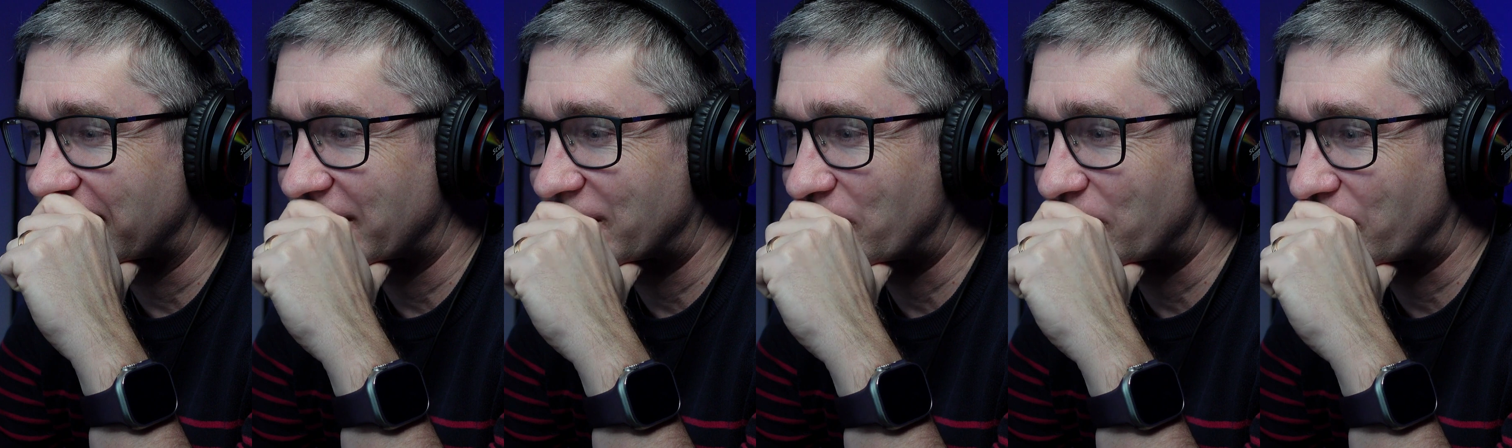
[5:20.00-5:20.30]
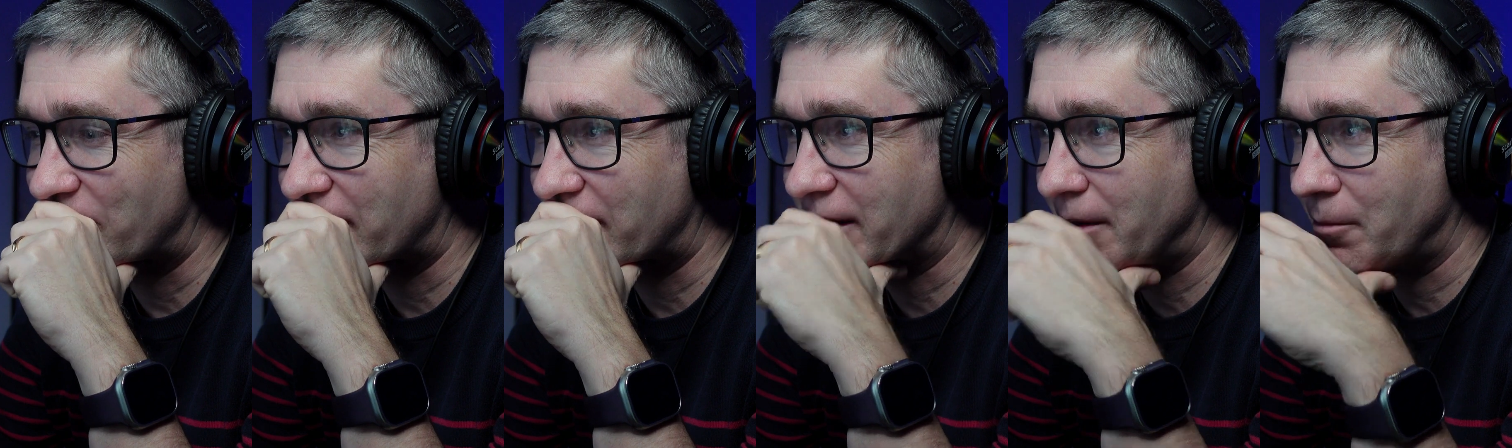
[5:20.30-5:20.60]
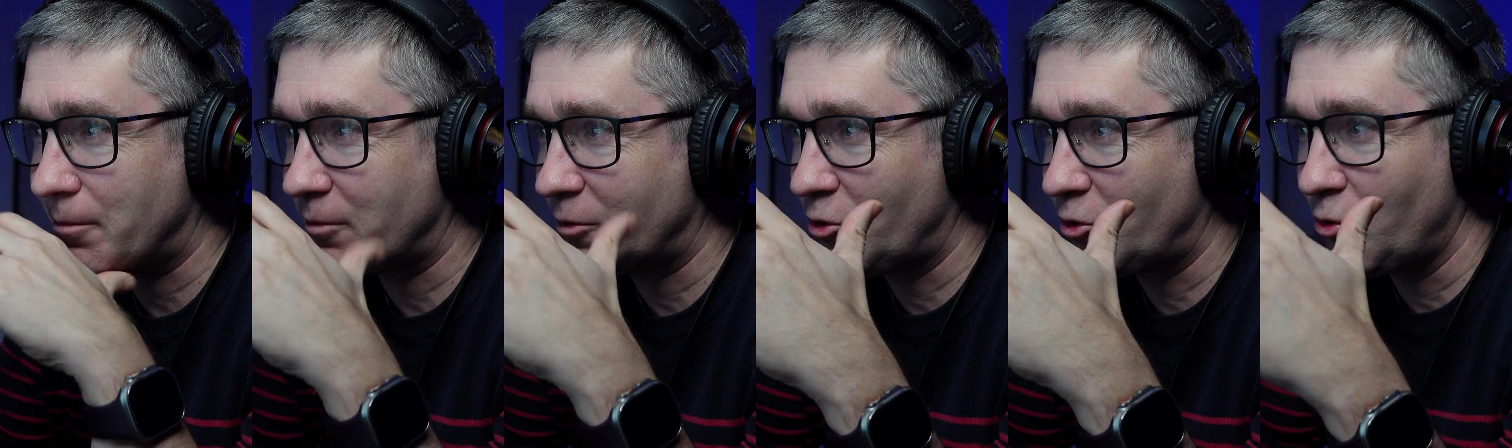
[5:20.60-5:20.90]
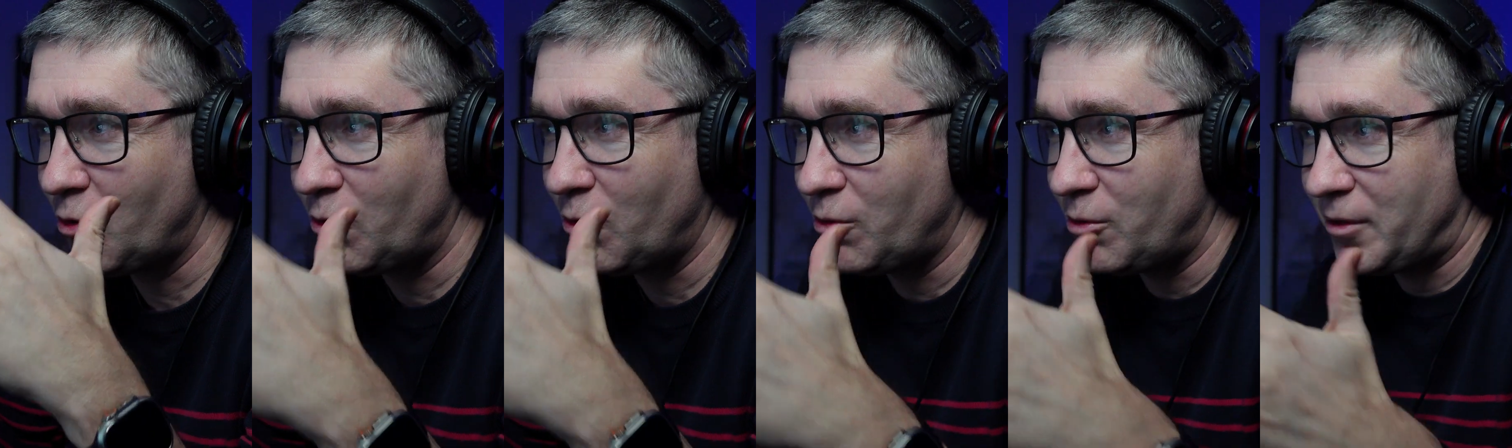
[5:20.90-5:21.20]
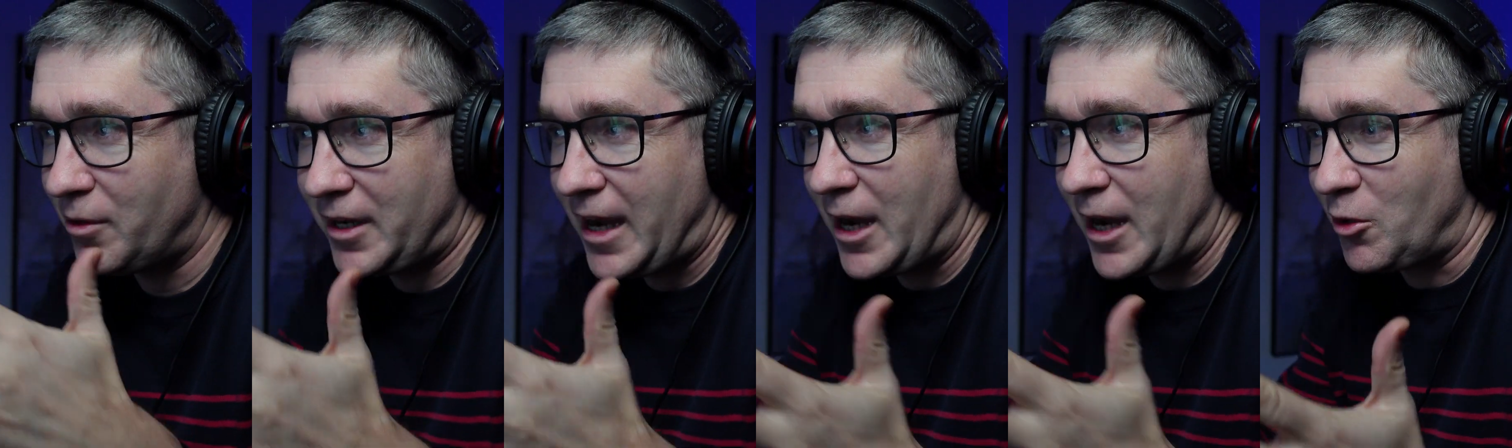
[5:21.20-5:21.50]
two,
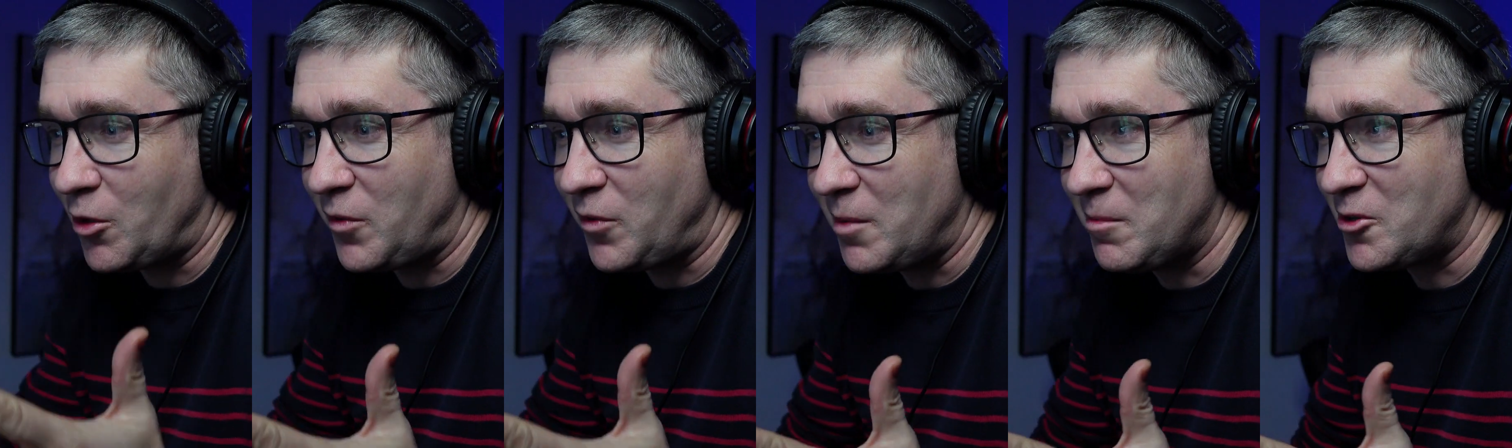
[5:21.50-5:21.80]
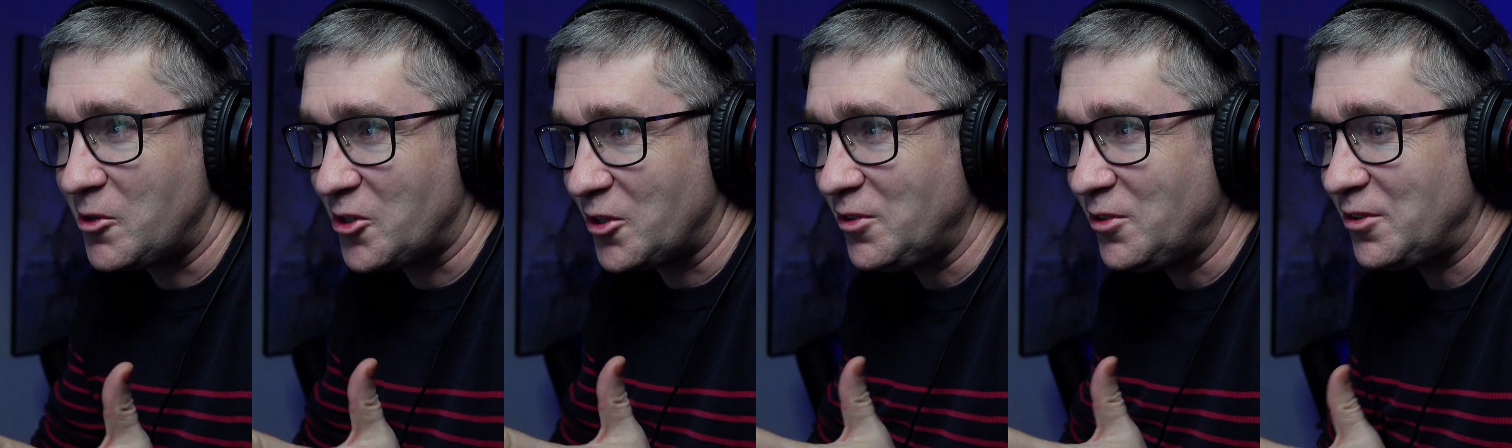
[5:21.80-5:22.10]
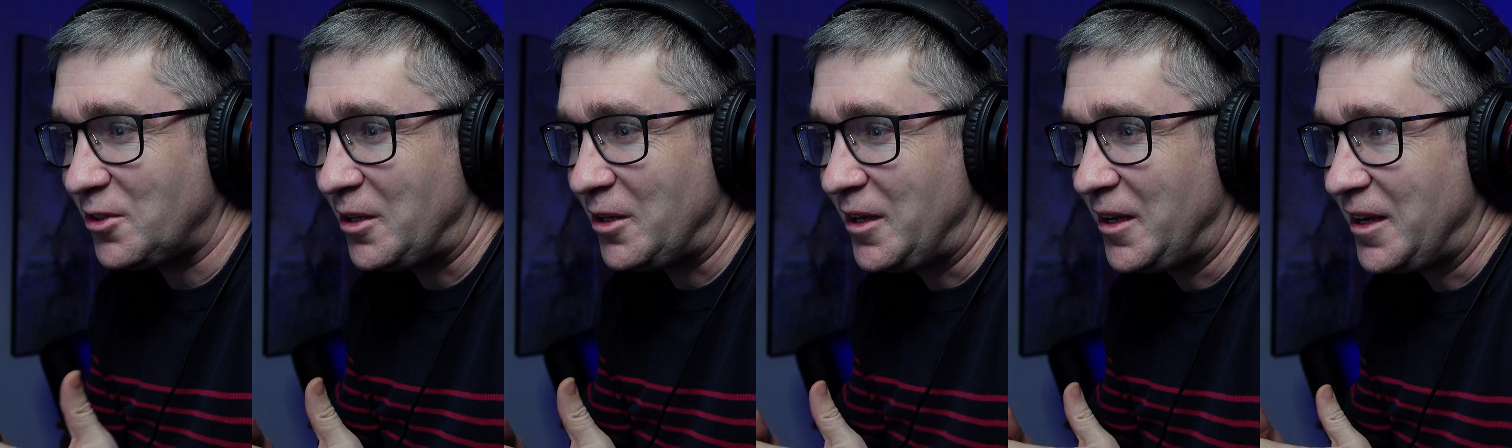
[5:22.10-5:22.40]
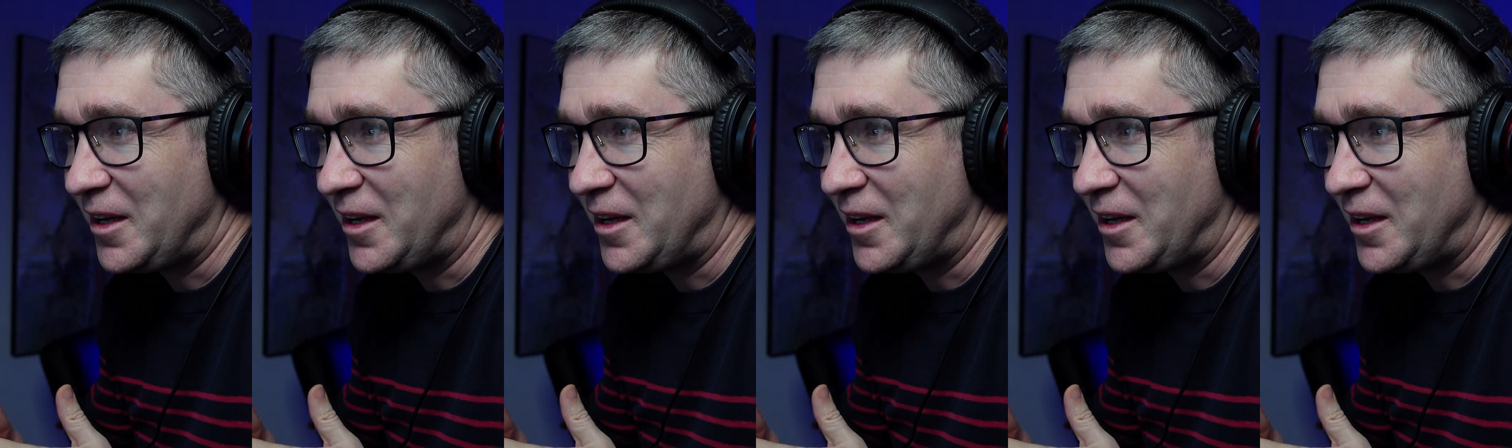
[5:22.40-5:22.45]
two kind of images.